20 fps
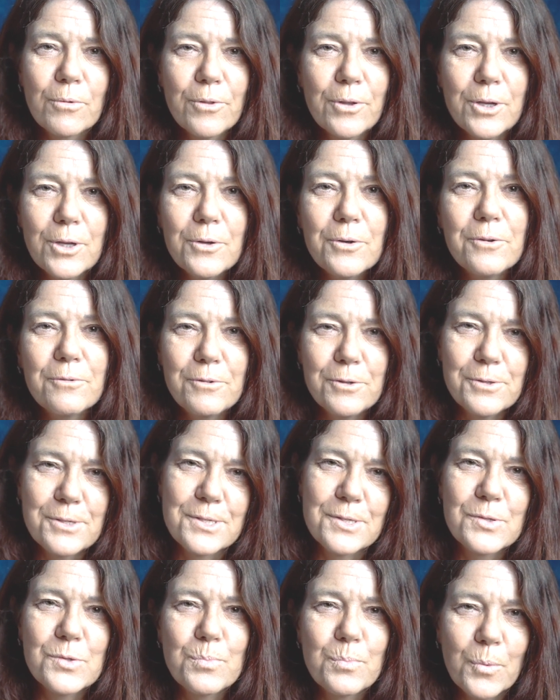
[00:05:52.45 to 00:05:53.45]
the
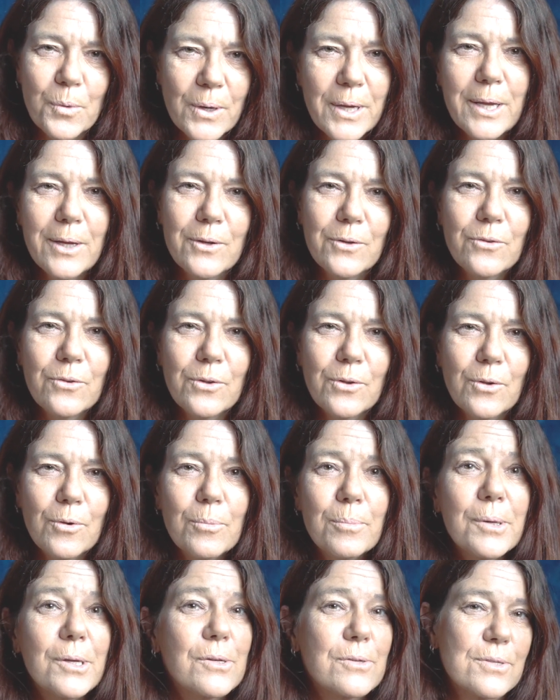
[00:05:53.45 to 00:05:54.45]
universe is bringing to you
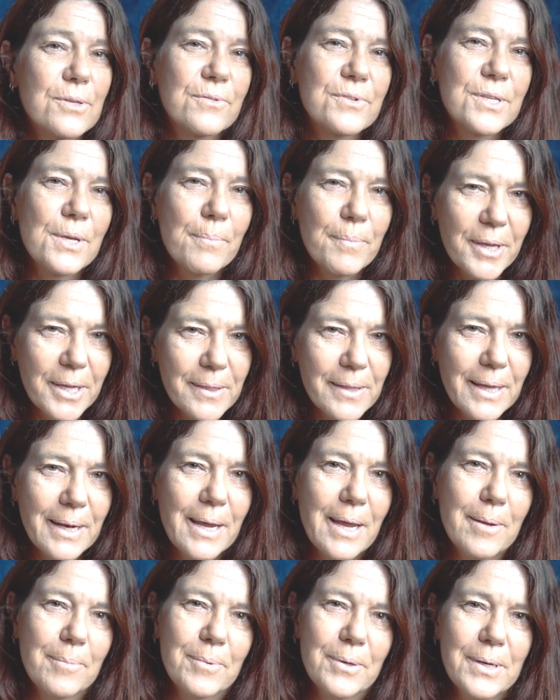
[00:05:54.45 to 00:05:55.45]
because of something that
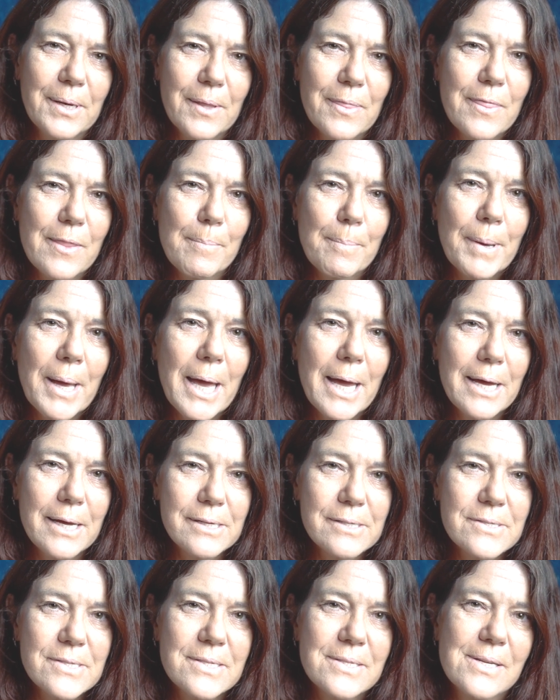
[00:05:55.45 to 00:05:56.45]
happened in the
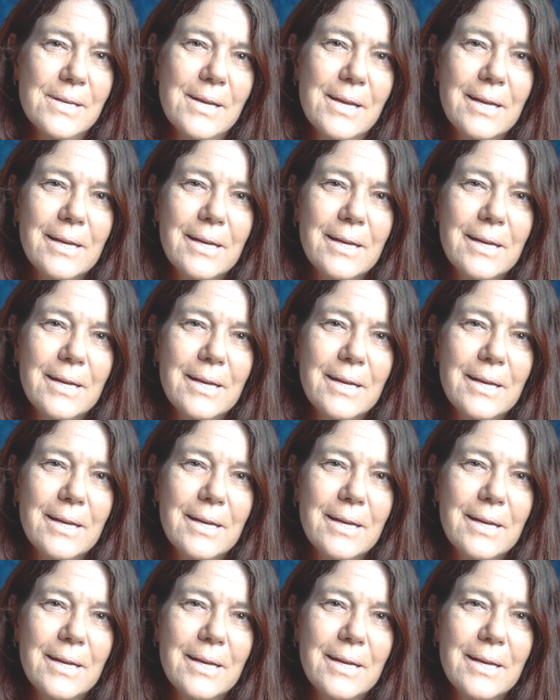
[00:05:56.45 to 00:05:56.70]
past.